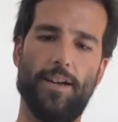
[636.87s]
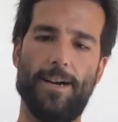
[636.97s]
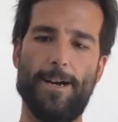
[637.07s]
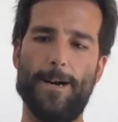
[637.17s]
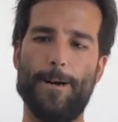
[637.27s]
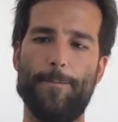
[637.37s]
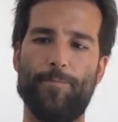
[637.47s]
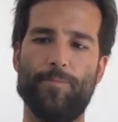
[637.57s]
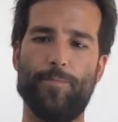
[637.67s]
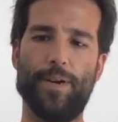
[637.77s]

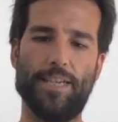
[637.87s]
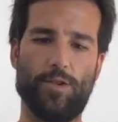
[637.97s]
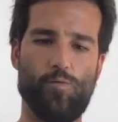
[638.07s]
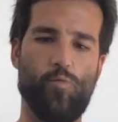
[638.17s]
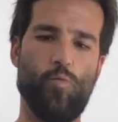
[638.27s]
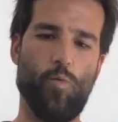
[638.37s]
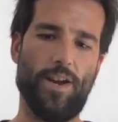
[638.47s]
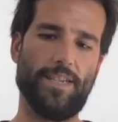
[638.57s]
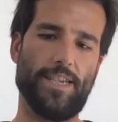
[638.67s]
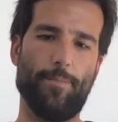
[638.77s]
But it's
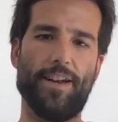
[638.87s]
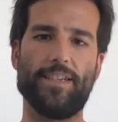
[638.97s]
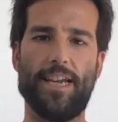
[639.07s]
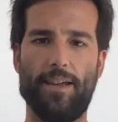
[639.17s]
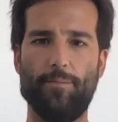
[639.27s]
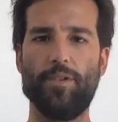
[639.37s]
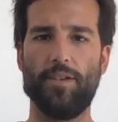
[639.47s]
one step at a time.